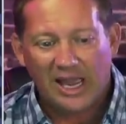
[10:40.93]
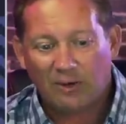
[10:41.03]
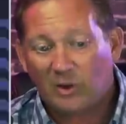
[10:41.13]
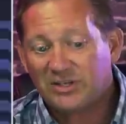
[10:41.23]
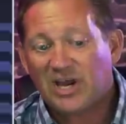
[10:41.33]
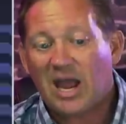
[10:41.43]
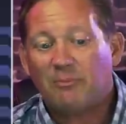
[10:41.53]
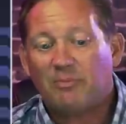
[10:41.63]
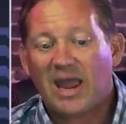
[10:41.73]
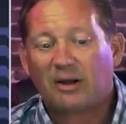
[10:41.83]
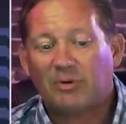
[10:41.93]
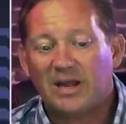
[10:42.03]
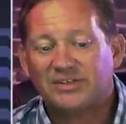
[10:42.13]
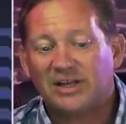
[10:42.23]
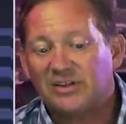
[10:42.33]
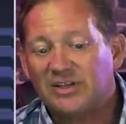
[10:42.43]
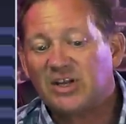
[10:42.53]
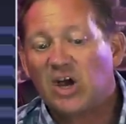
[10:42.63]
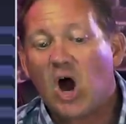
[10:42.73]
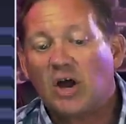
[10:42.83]
And one time bank president,
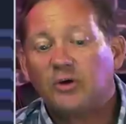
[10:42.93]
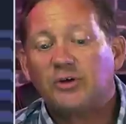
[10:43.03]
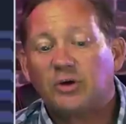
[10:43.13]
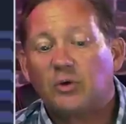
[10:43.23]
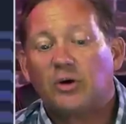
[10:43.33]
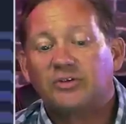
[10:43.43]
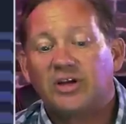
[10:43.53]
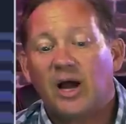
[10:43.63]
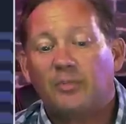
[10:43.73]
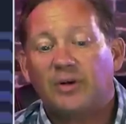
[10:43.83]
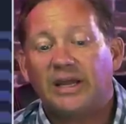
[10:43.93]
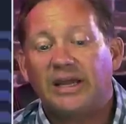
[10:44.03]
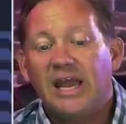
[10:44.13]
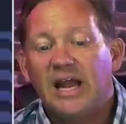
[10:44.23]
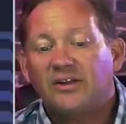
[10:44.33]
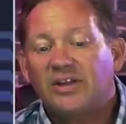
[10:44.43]
"This is a 100-year-old company